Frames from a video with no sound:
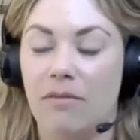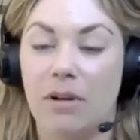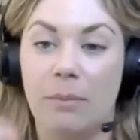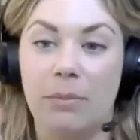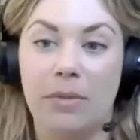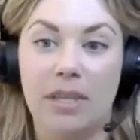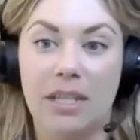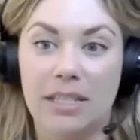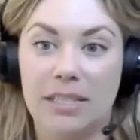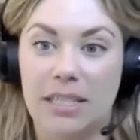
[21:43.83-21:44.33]

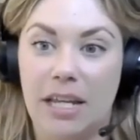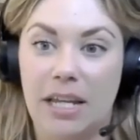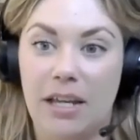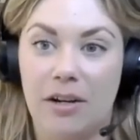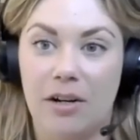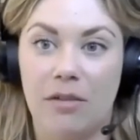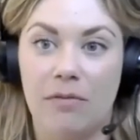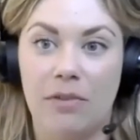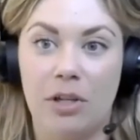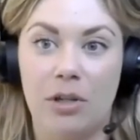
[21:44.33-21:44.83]
this
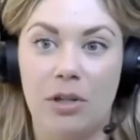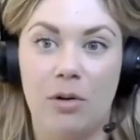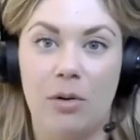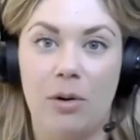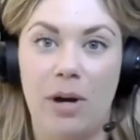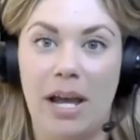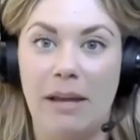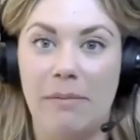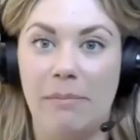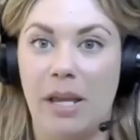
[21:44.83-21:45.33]

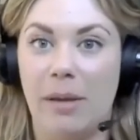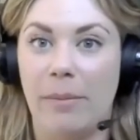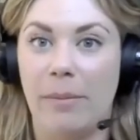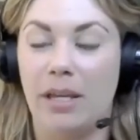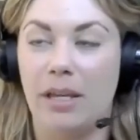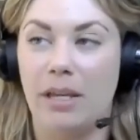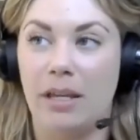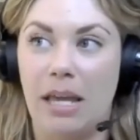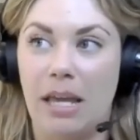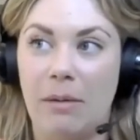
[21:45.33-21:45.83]
interview and
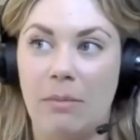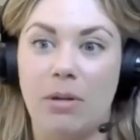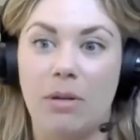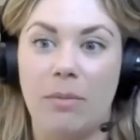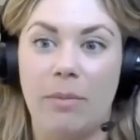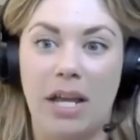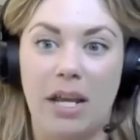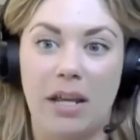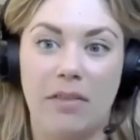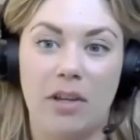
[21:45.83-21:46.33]
maybe
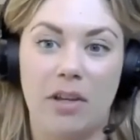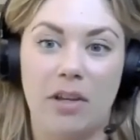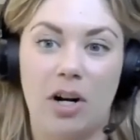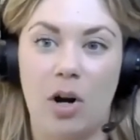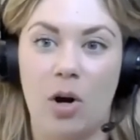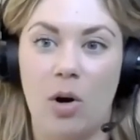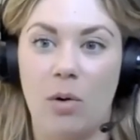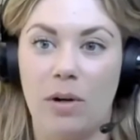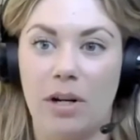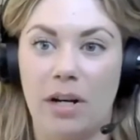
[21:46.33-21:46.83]
implement in their
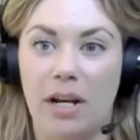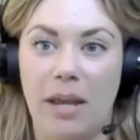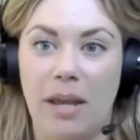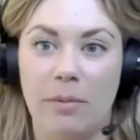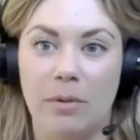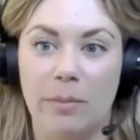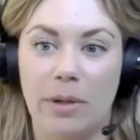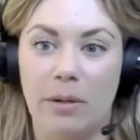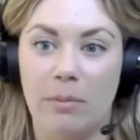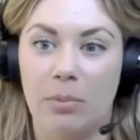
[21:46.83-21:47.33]
own
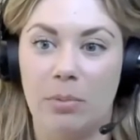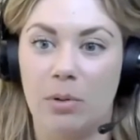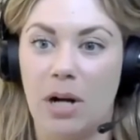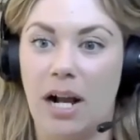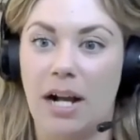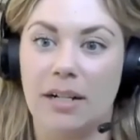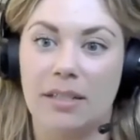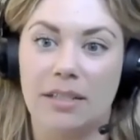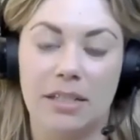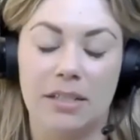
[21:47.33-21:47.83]
enablement
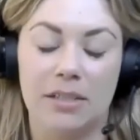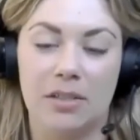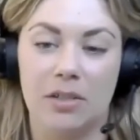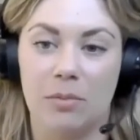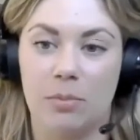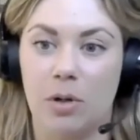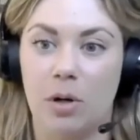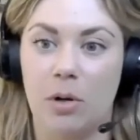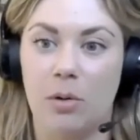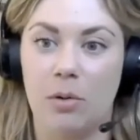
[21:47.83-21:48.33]
practice
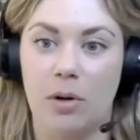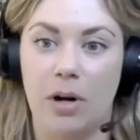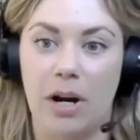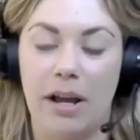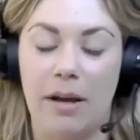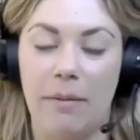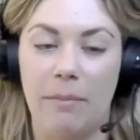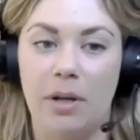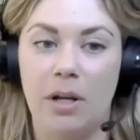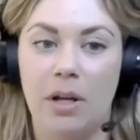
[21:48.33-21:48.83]
or
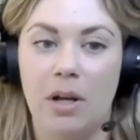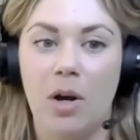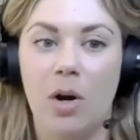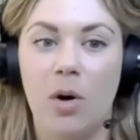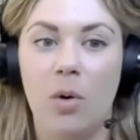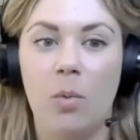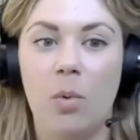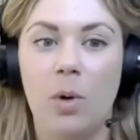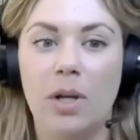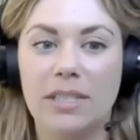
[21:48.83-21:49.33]
program.
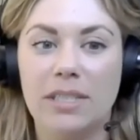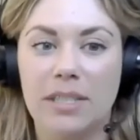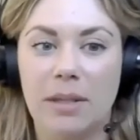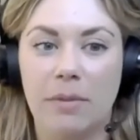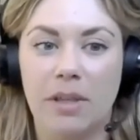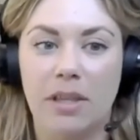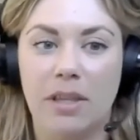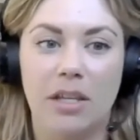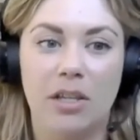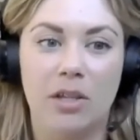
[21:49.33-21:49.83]
What's
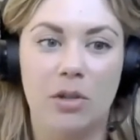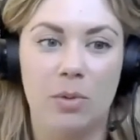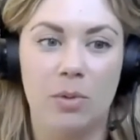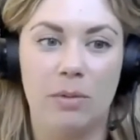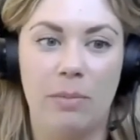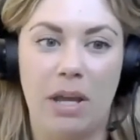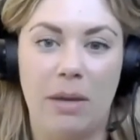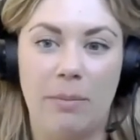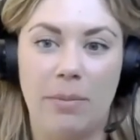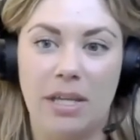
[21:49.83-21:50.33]
something that you
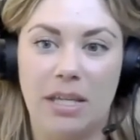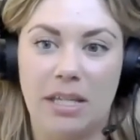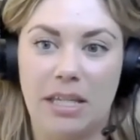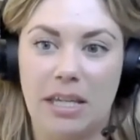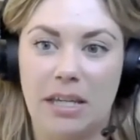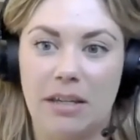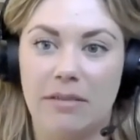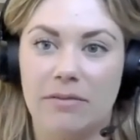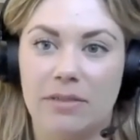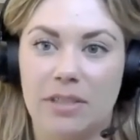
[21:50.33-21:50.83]
would maybe
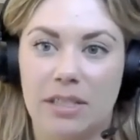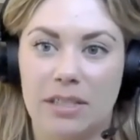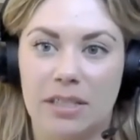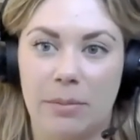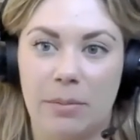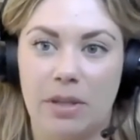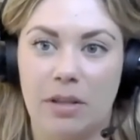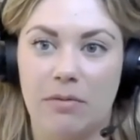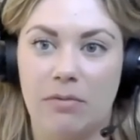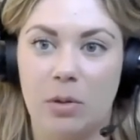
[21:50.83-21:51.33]
give to
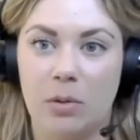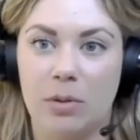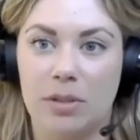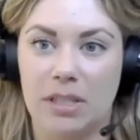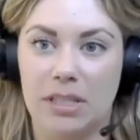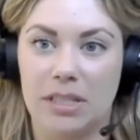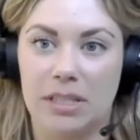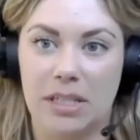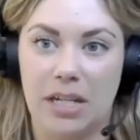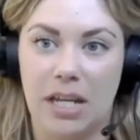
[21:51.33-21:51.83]
some of the
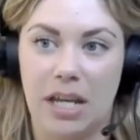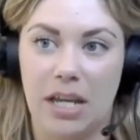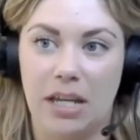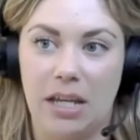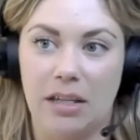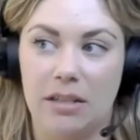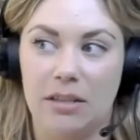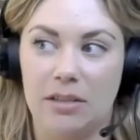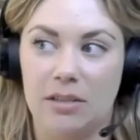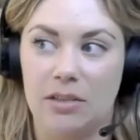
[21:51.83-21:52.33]
folks
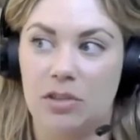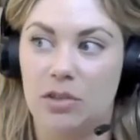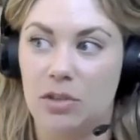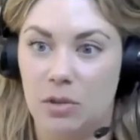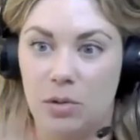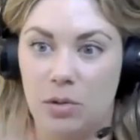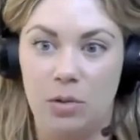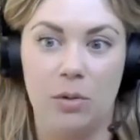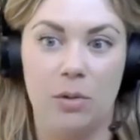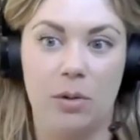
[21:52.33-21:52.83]
listening
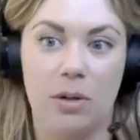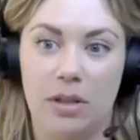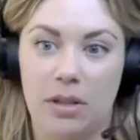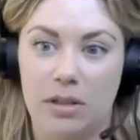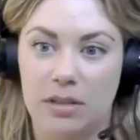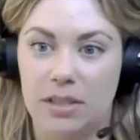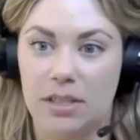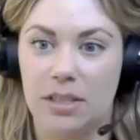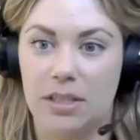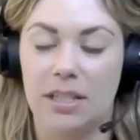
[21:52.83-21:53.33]
to
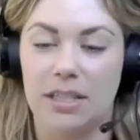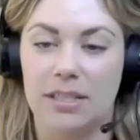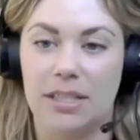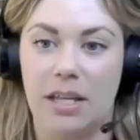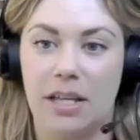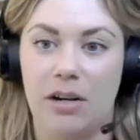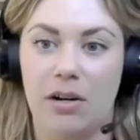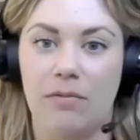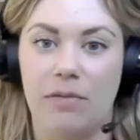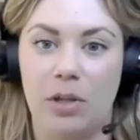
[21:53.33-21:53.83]
this
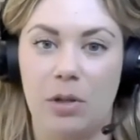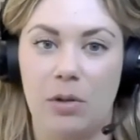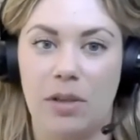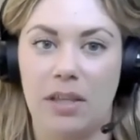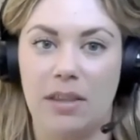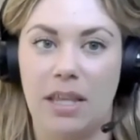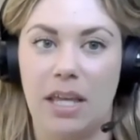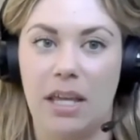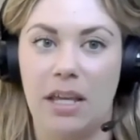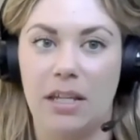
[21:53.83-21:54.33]
interview
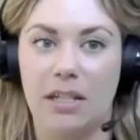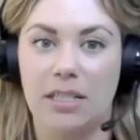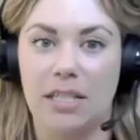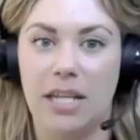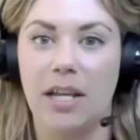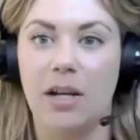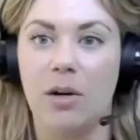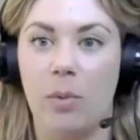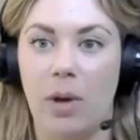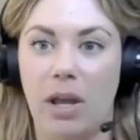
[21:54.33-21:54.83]
that they could
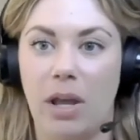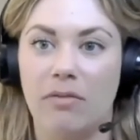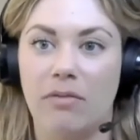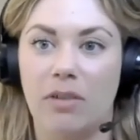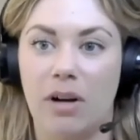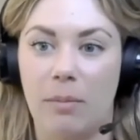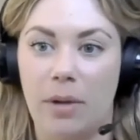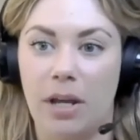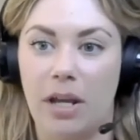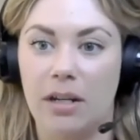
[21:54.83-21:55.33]
take away
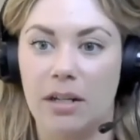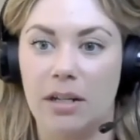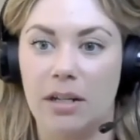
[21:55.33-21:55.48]
from it?